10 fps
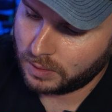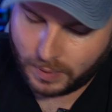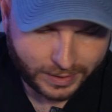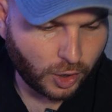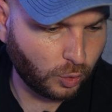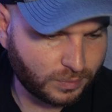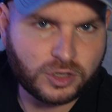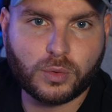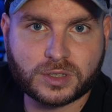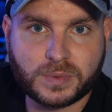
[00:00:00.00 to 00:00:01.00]
I know
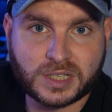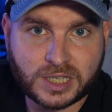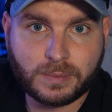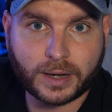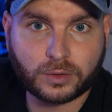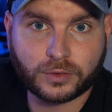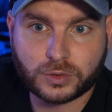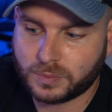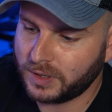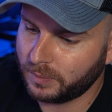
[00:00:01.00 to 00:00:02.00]
USB-C
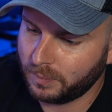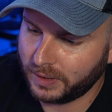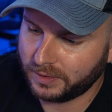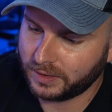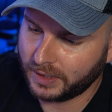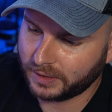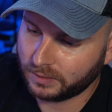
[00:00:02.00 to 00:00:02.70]
microphones have become a big thing,